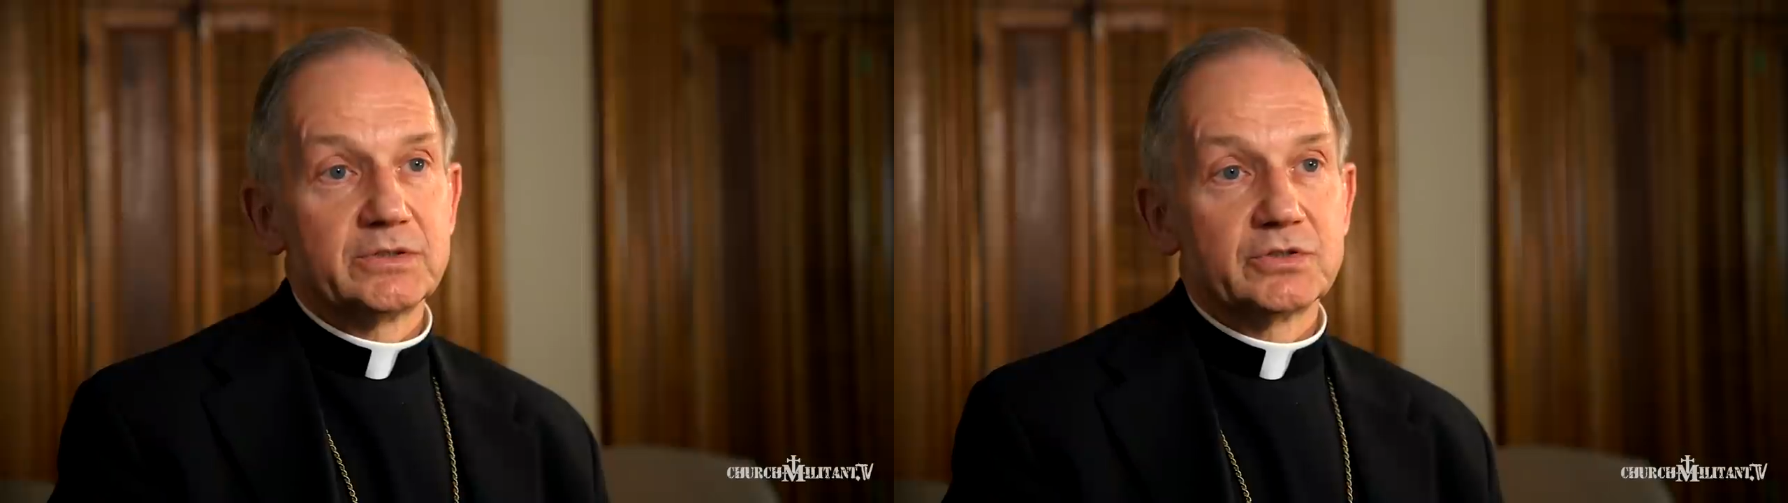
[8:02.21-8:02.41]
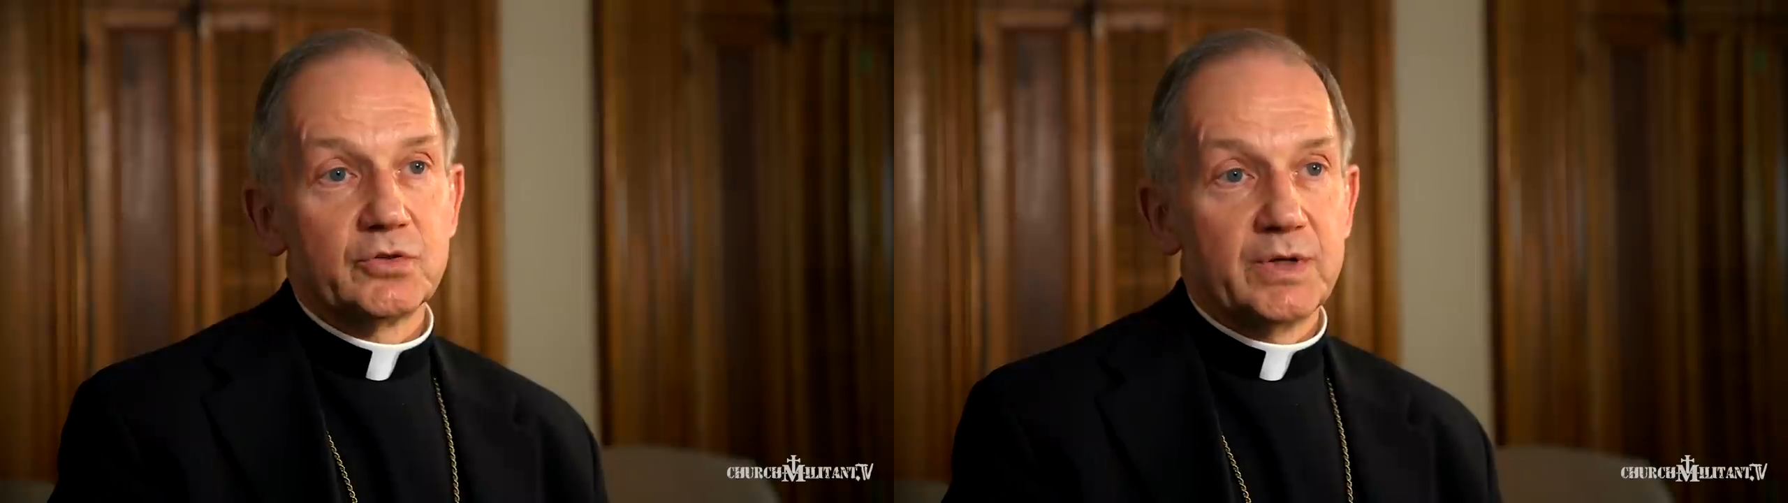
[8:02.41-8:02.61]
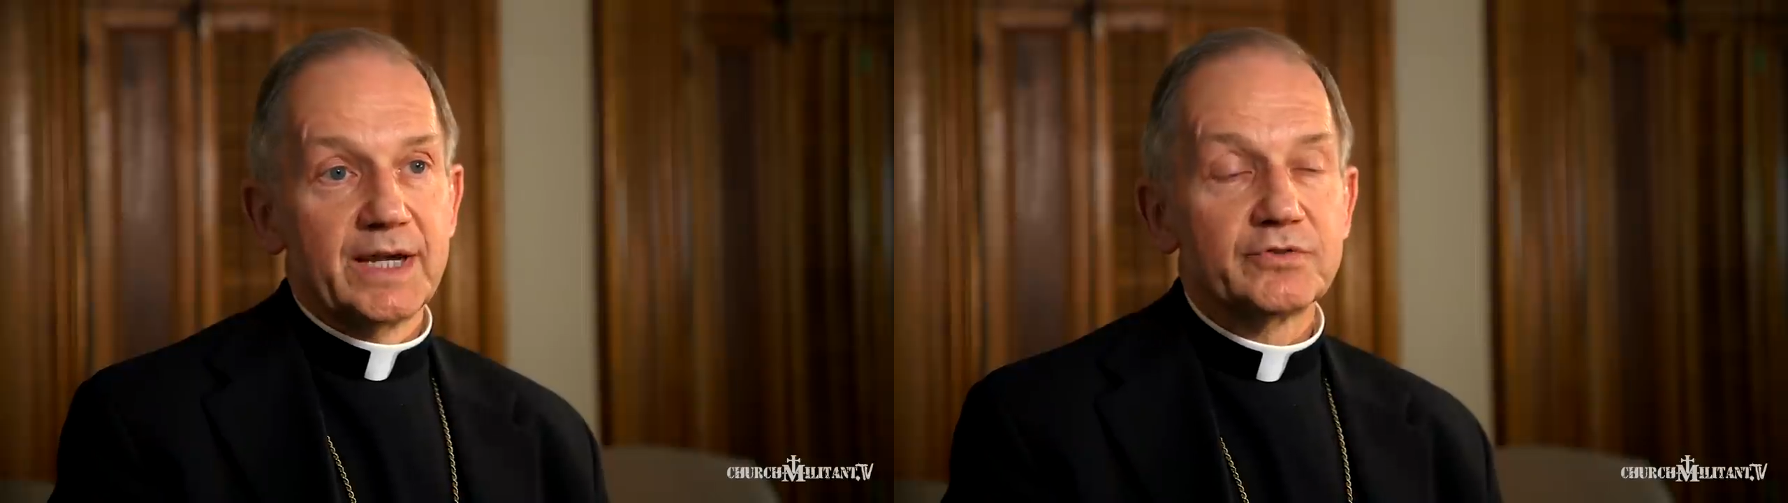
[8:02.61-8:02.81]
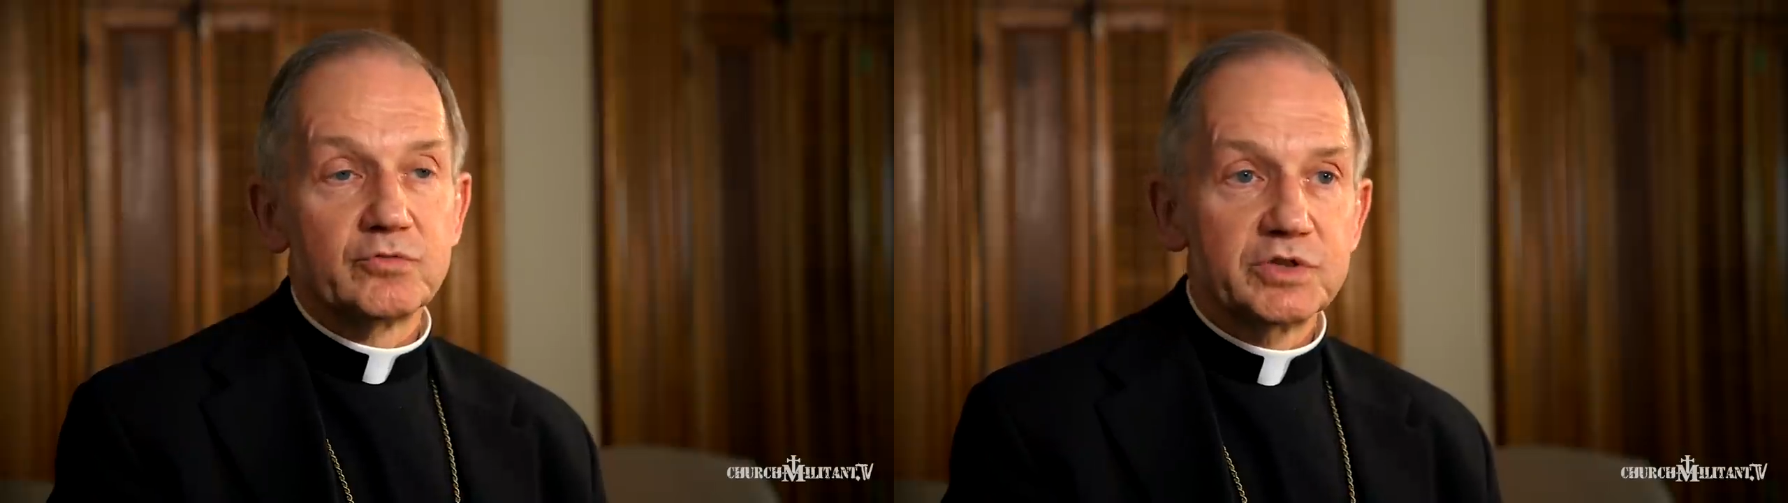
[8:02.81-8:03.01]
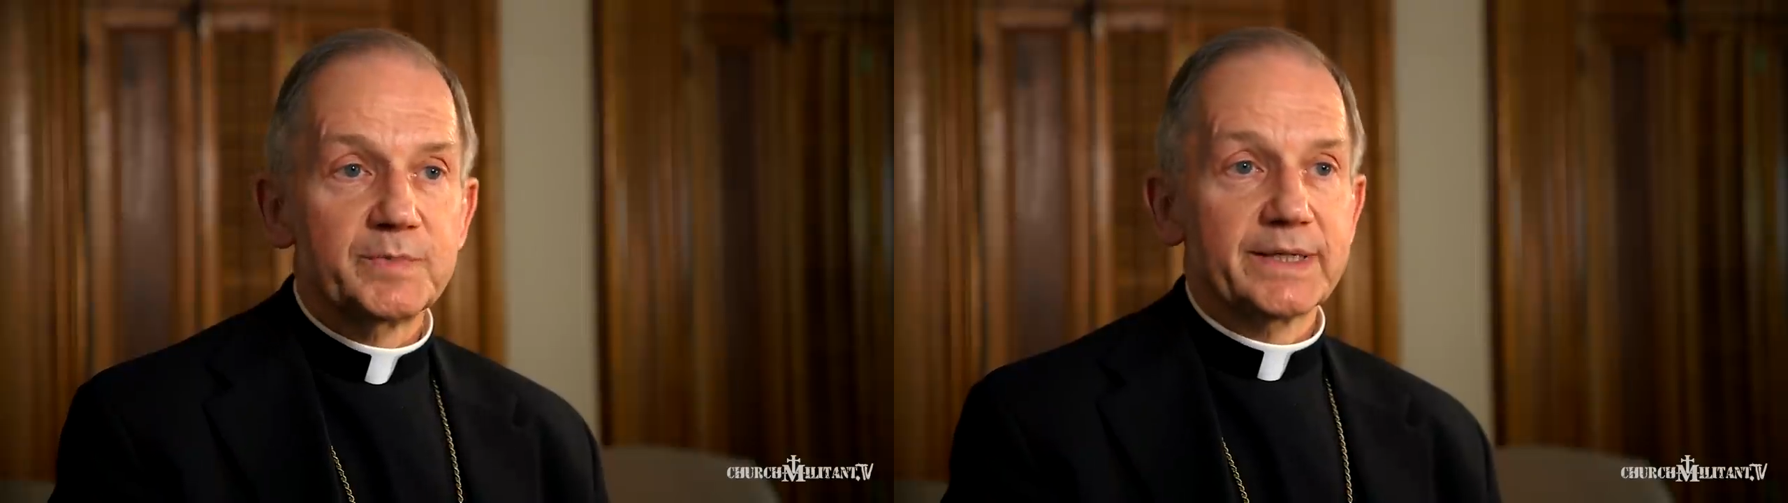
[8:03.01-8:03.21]
so we have
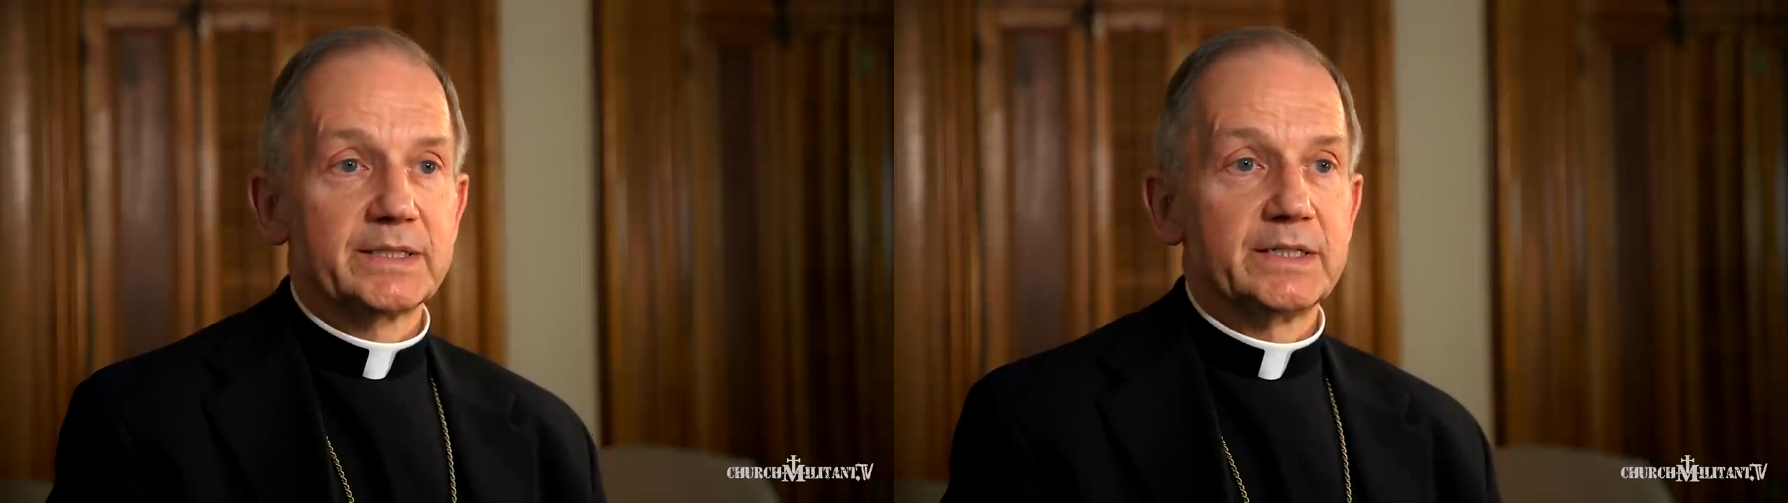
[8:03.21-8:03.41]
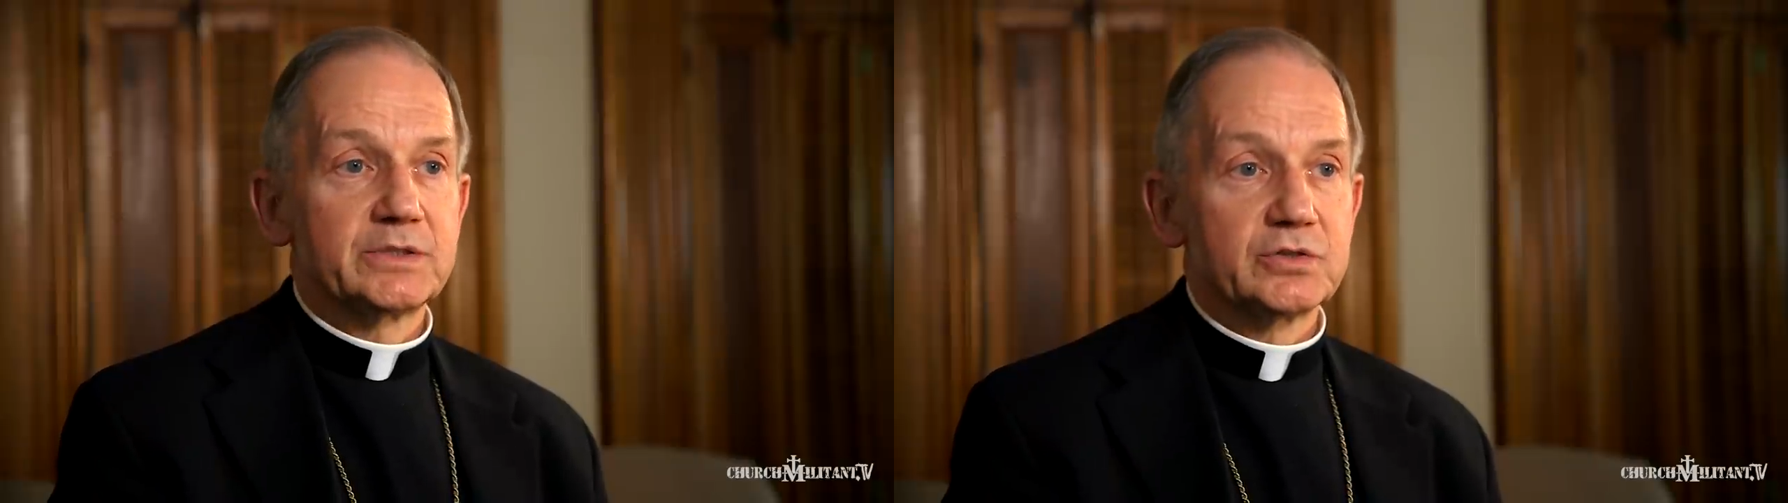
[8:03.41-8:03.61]
to respect that.